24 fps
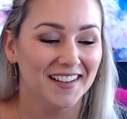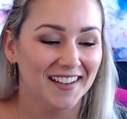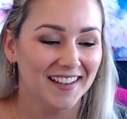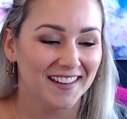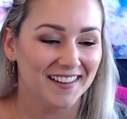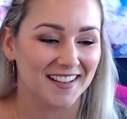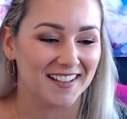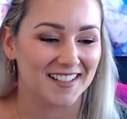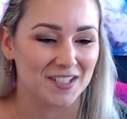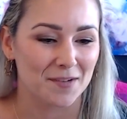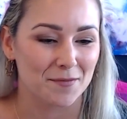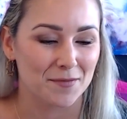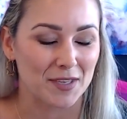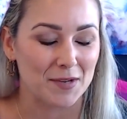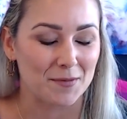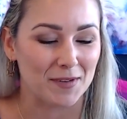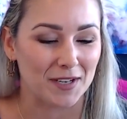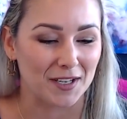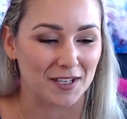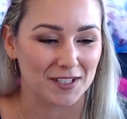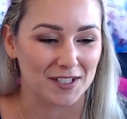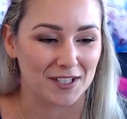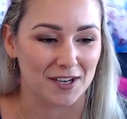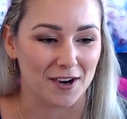that's something we
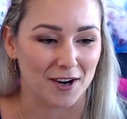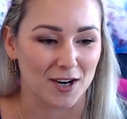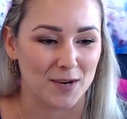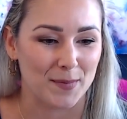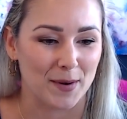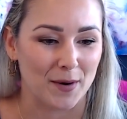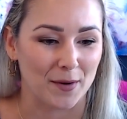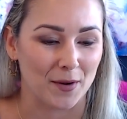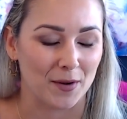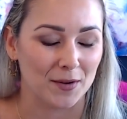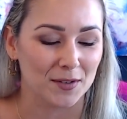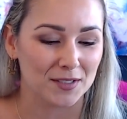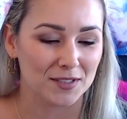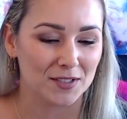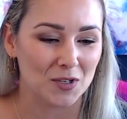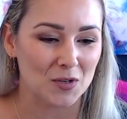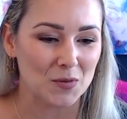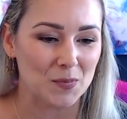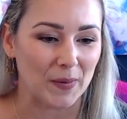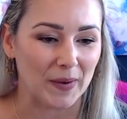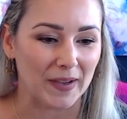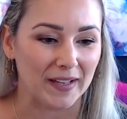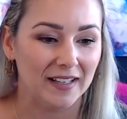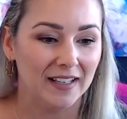could talk about
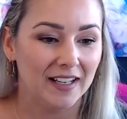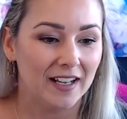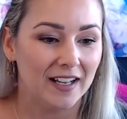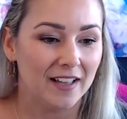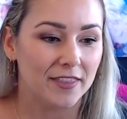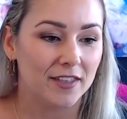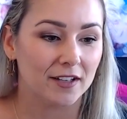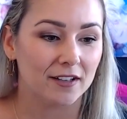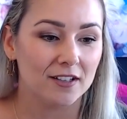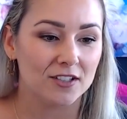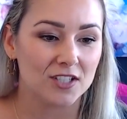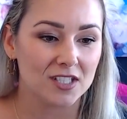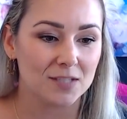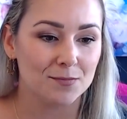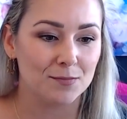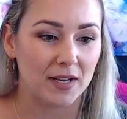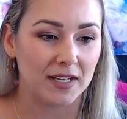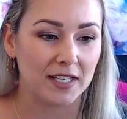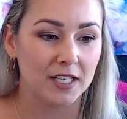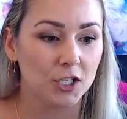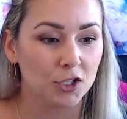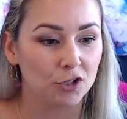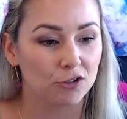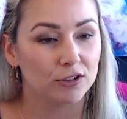also. But there are just
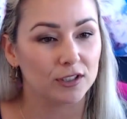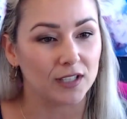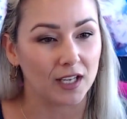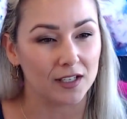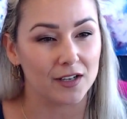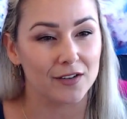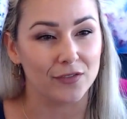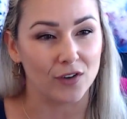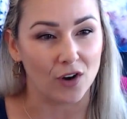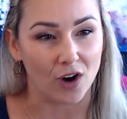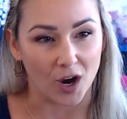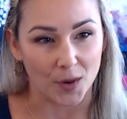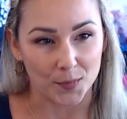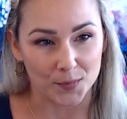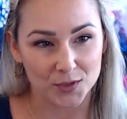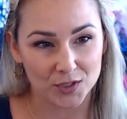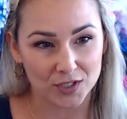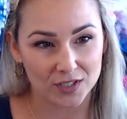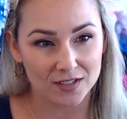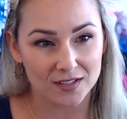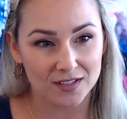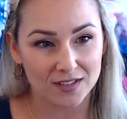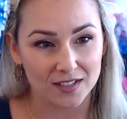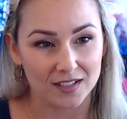many creative
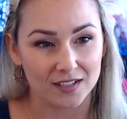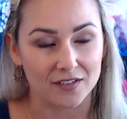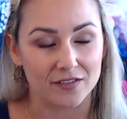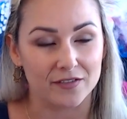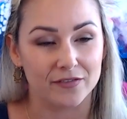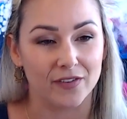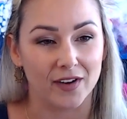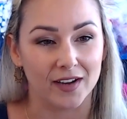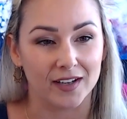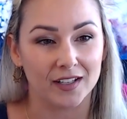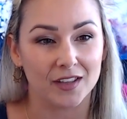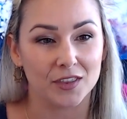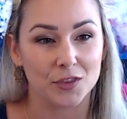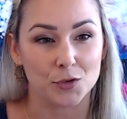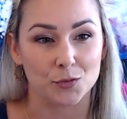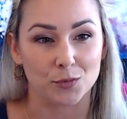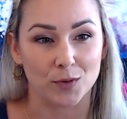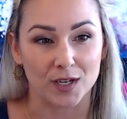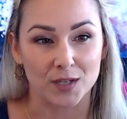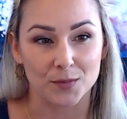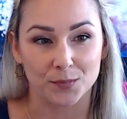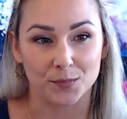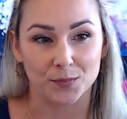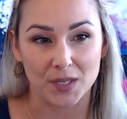options in inviting the
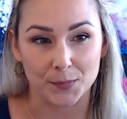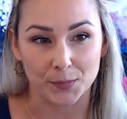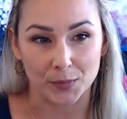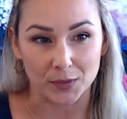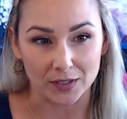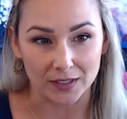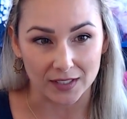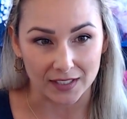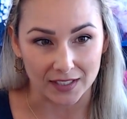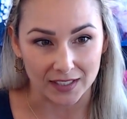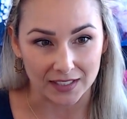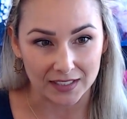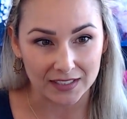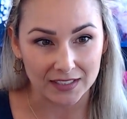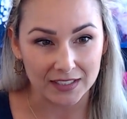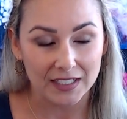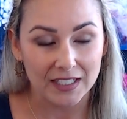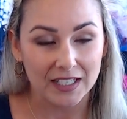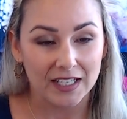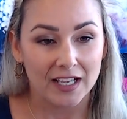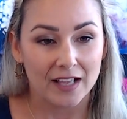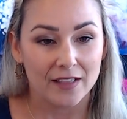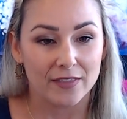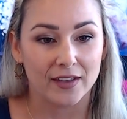right people in
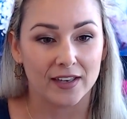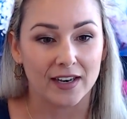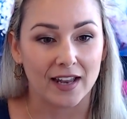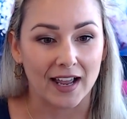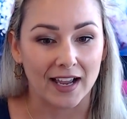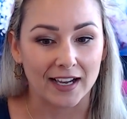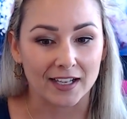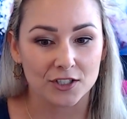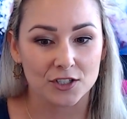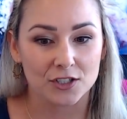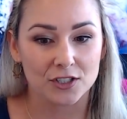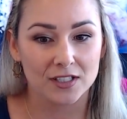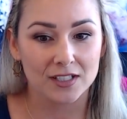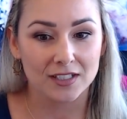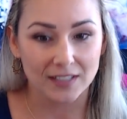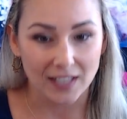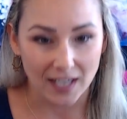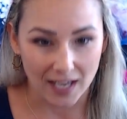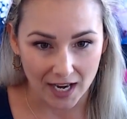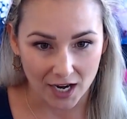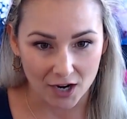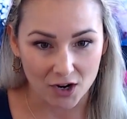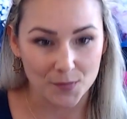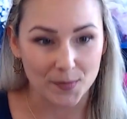that actually
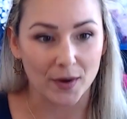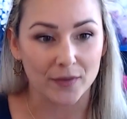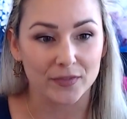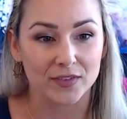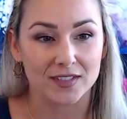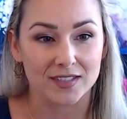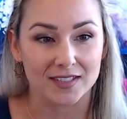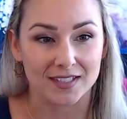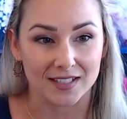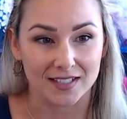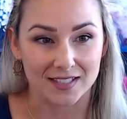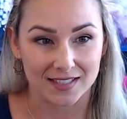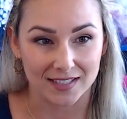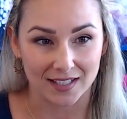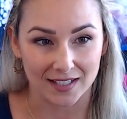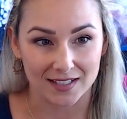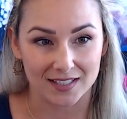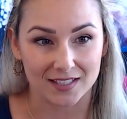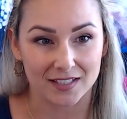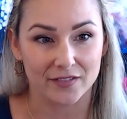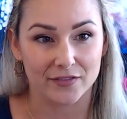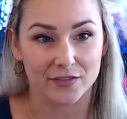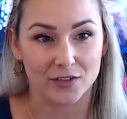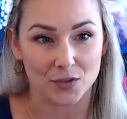care about the
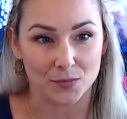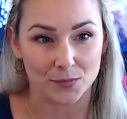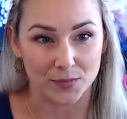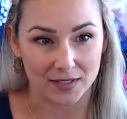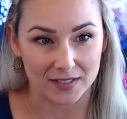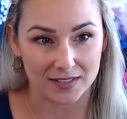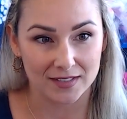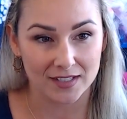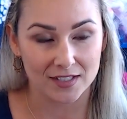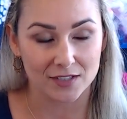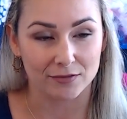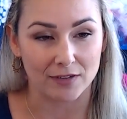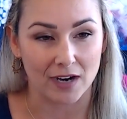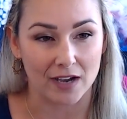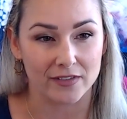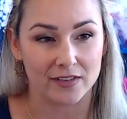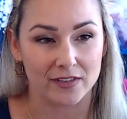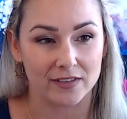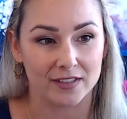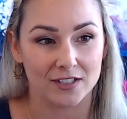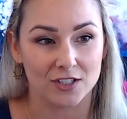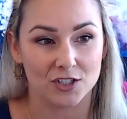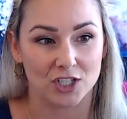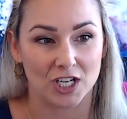success of your business
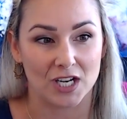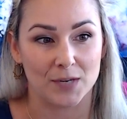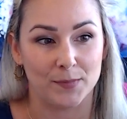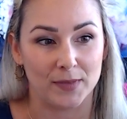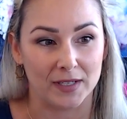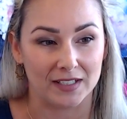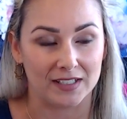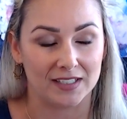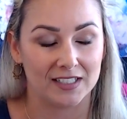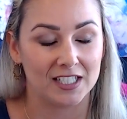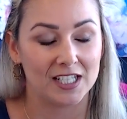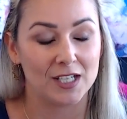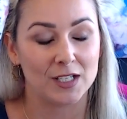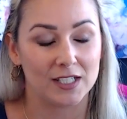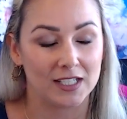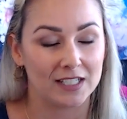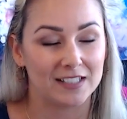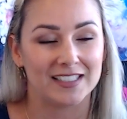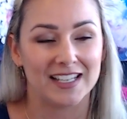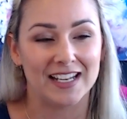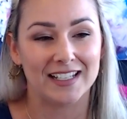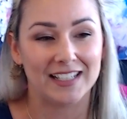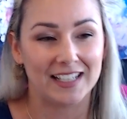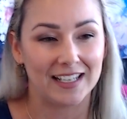rather than
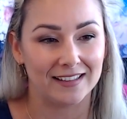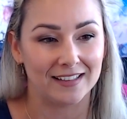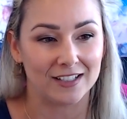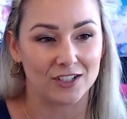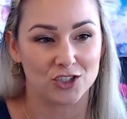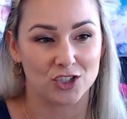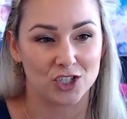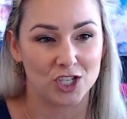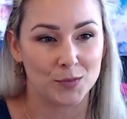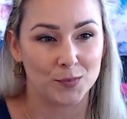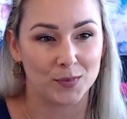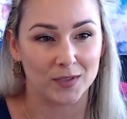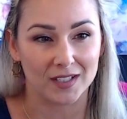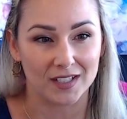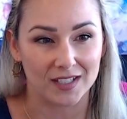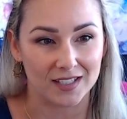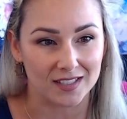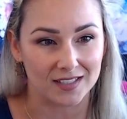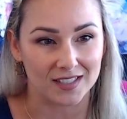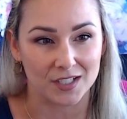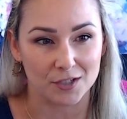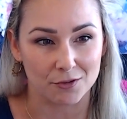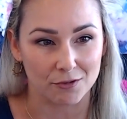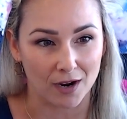taking the cheap and
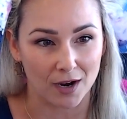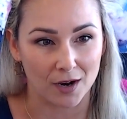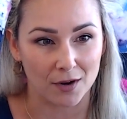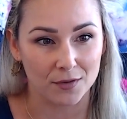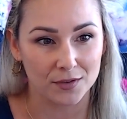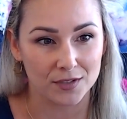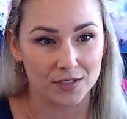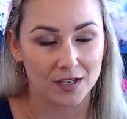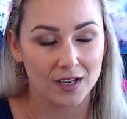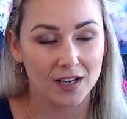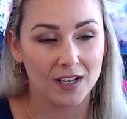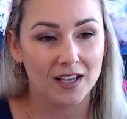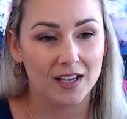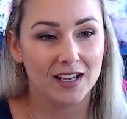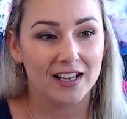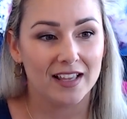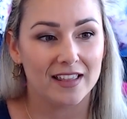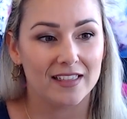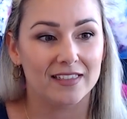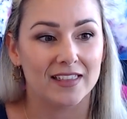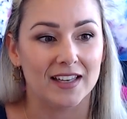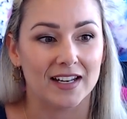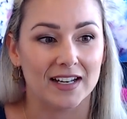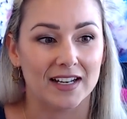easy route
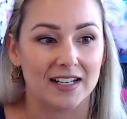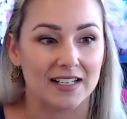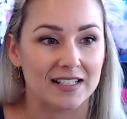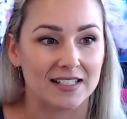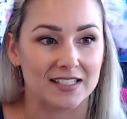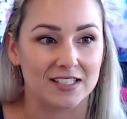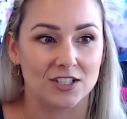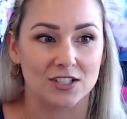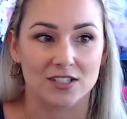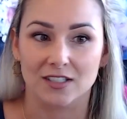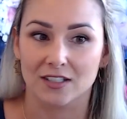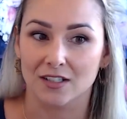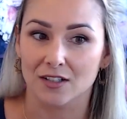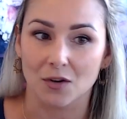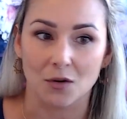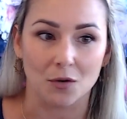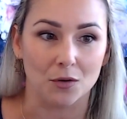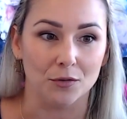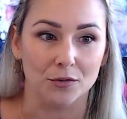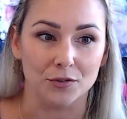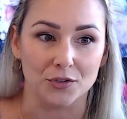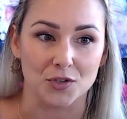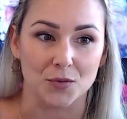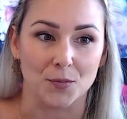that is just going to
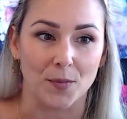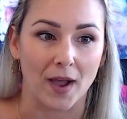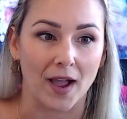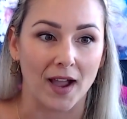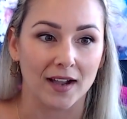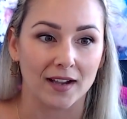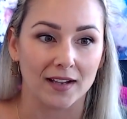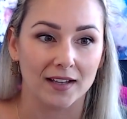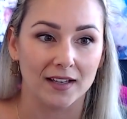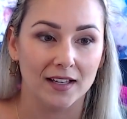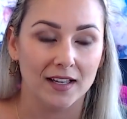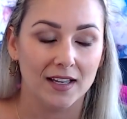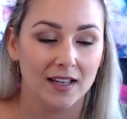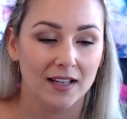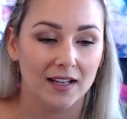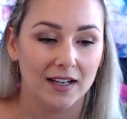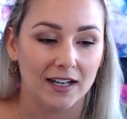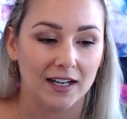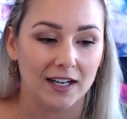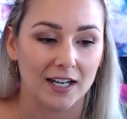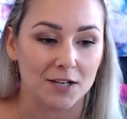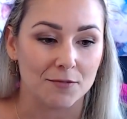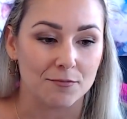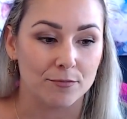hold you back.
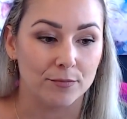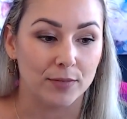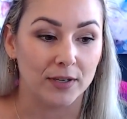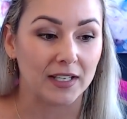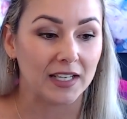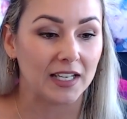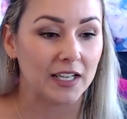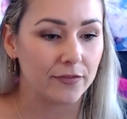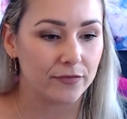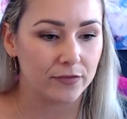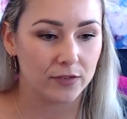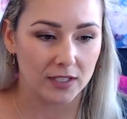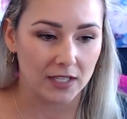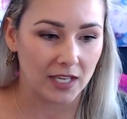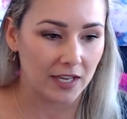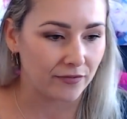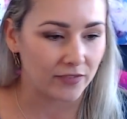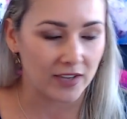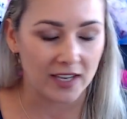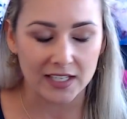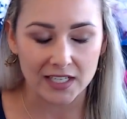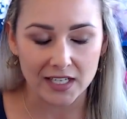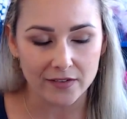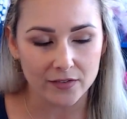But if
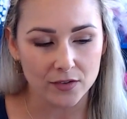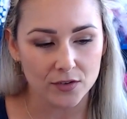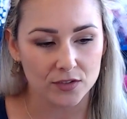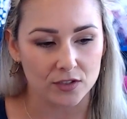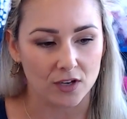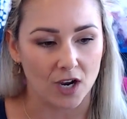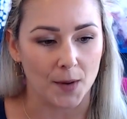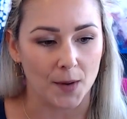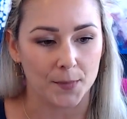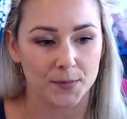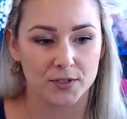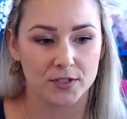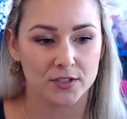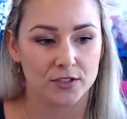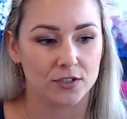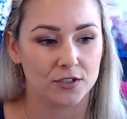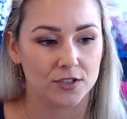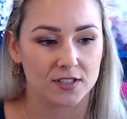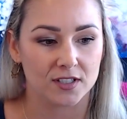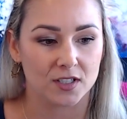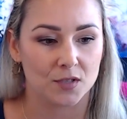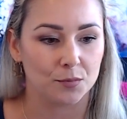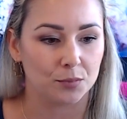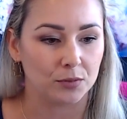any of those options are
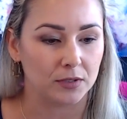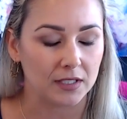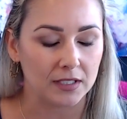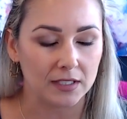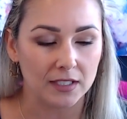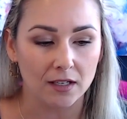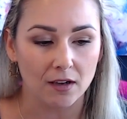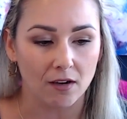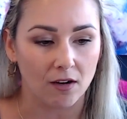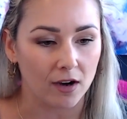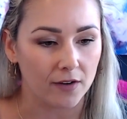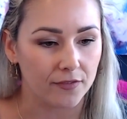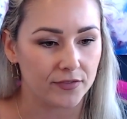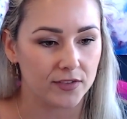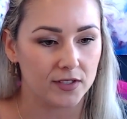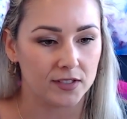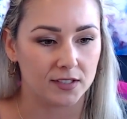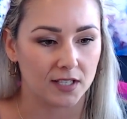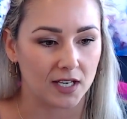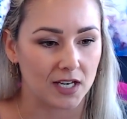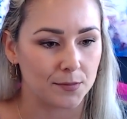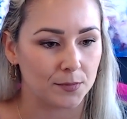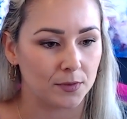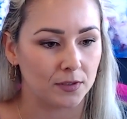just completely off the
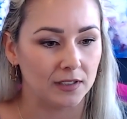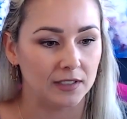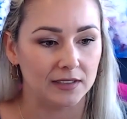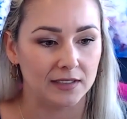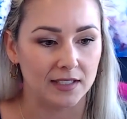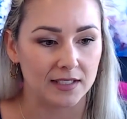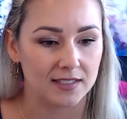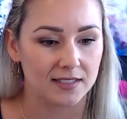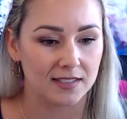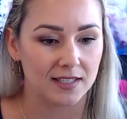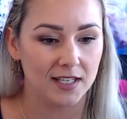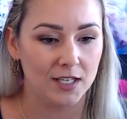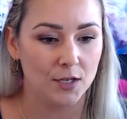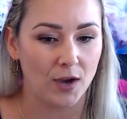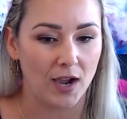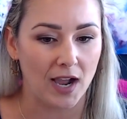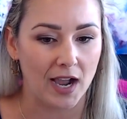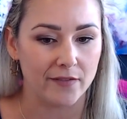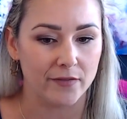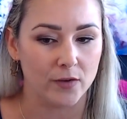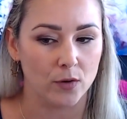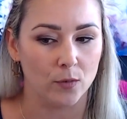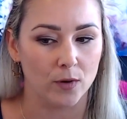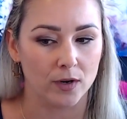table, and let's say you
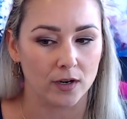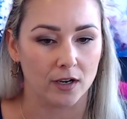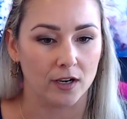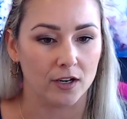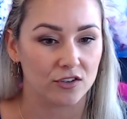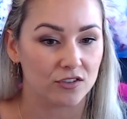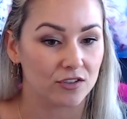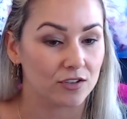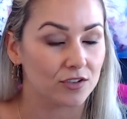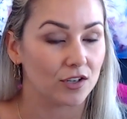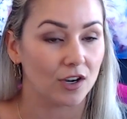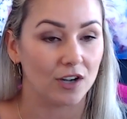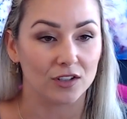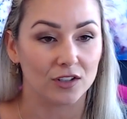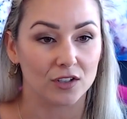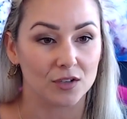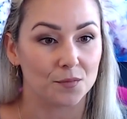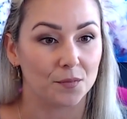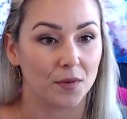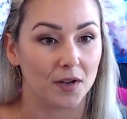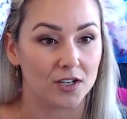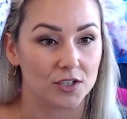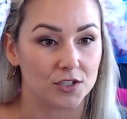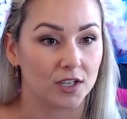have a $100
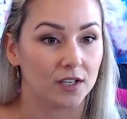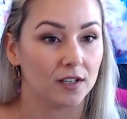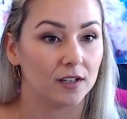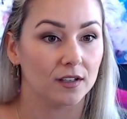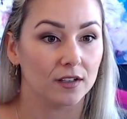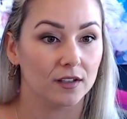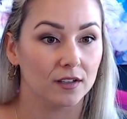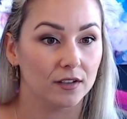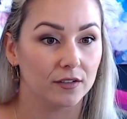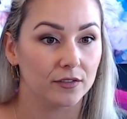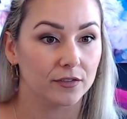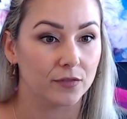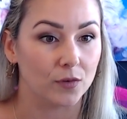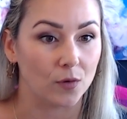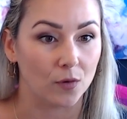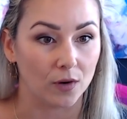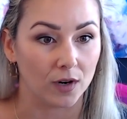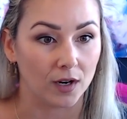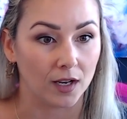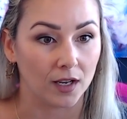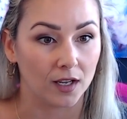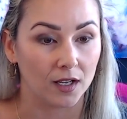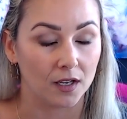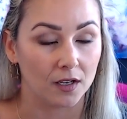budget
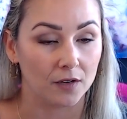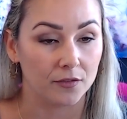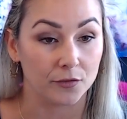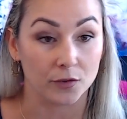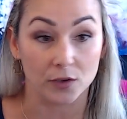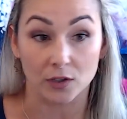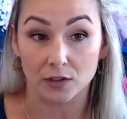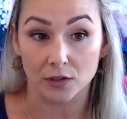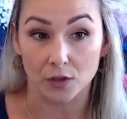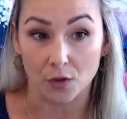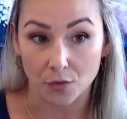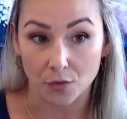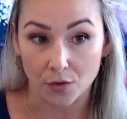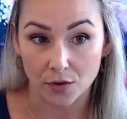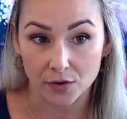for a logo